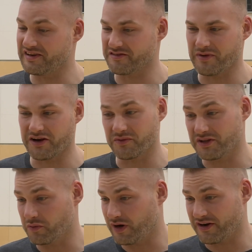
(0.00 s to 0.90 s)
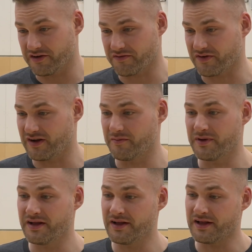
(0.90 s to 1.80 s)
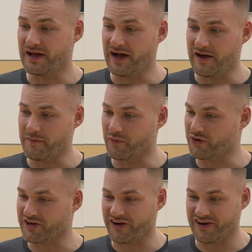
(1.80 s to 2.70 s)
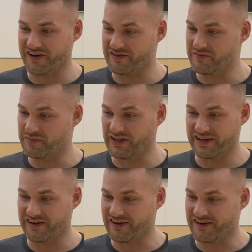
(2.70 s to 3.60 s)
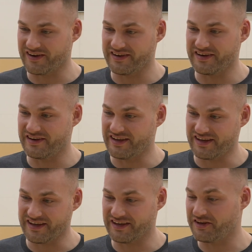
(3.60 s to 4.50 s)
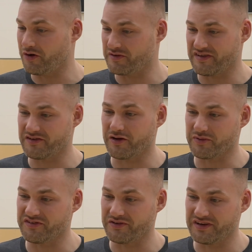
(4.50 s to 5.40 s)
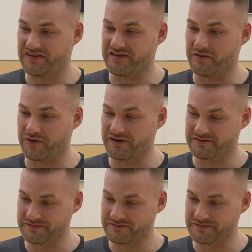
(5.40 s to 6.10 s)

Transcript: Doesn't matter really where you're from. Um, work hard, play hard, and uh, you always have an opportunity somewhere.